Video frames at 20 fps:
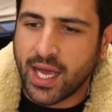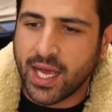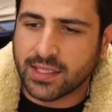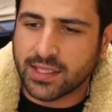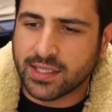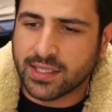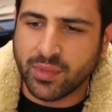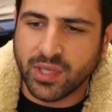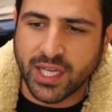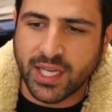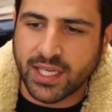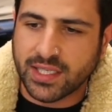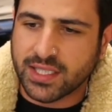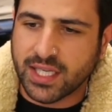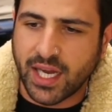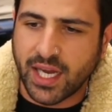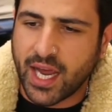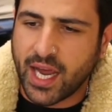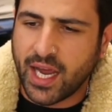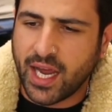
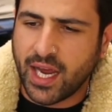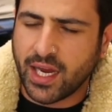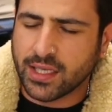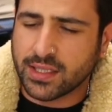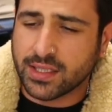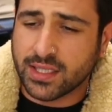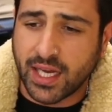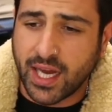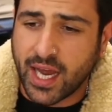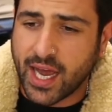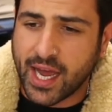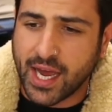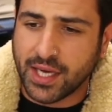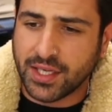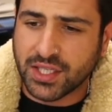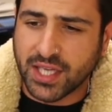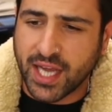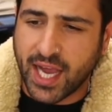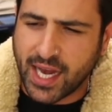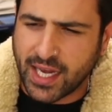
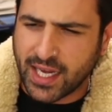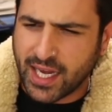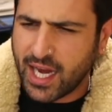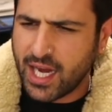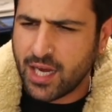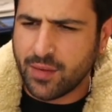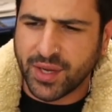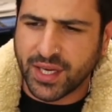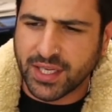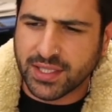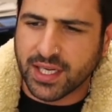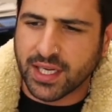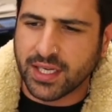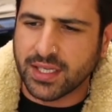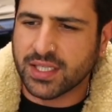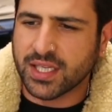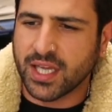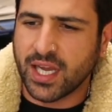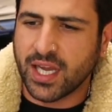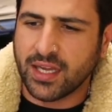EETH, and
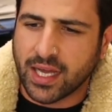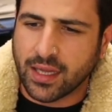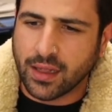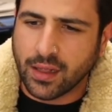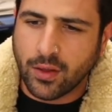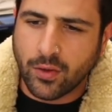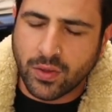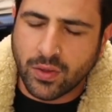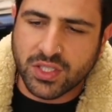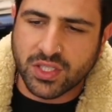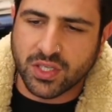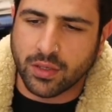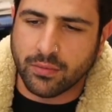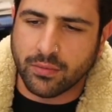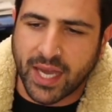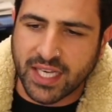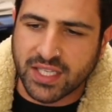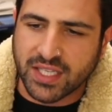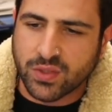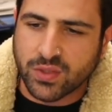EBTC that launched on
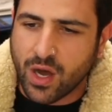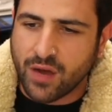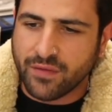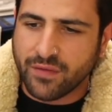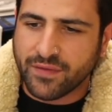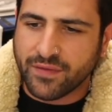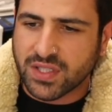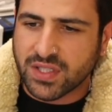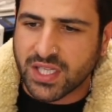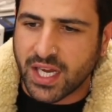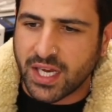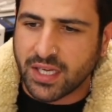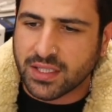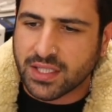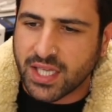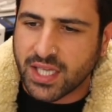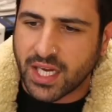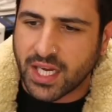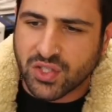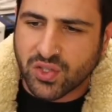May 12th, have
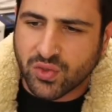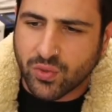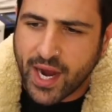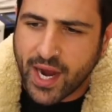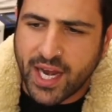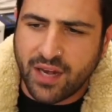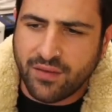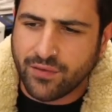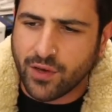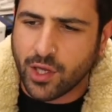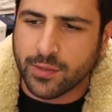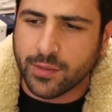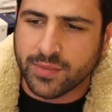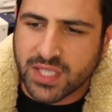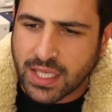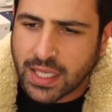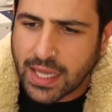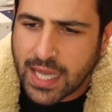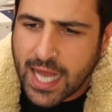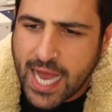seen trading volumes
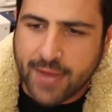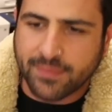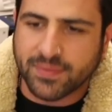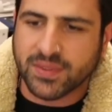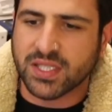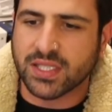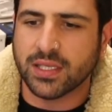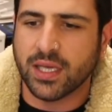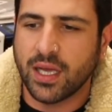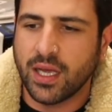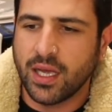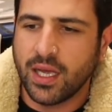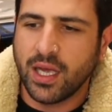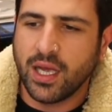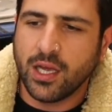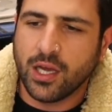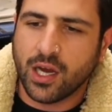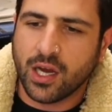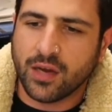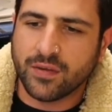collapse,
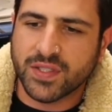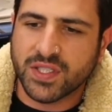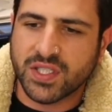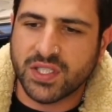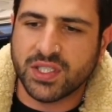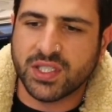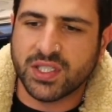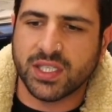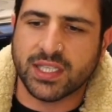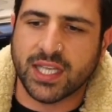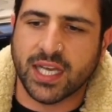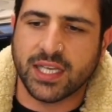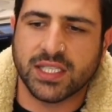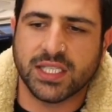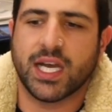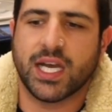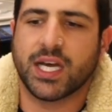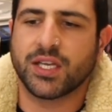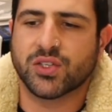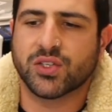obviously, since they
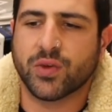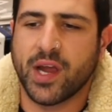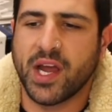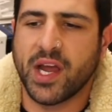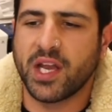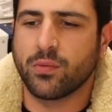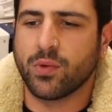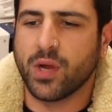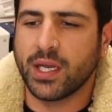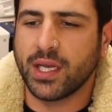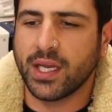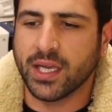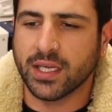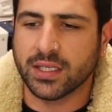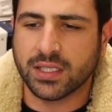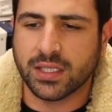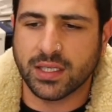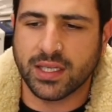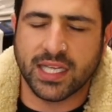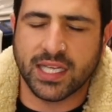started trading right now.
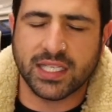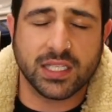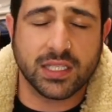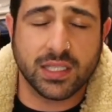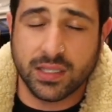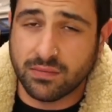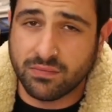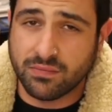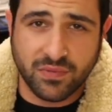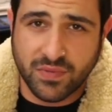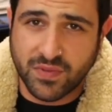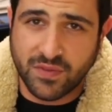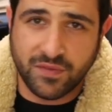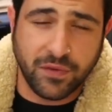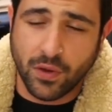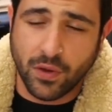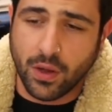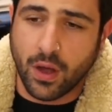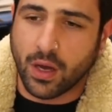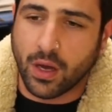So that's
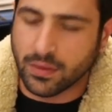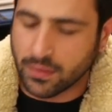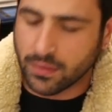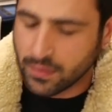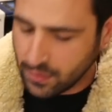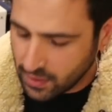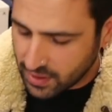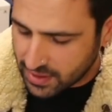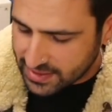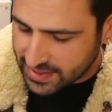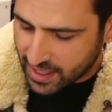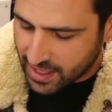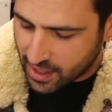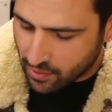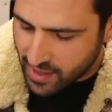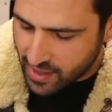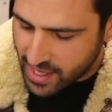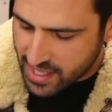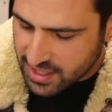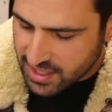full on. Look at that
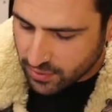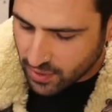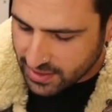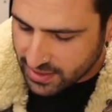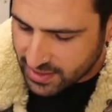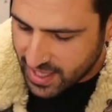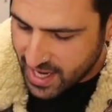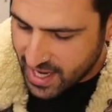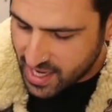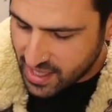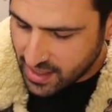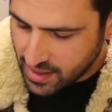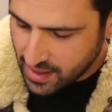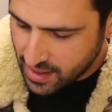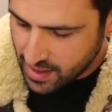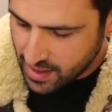crash right there.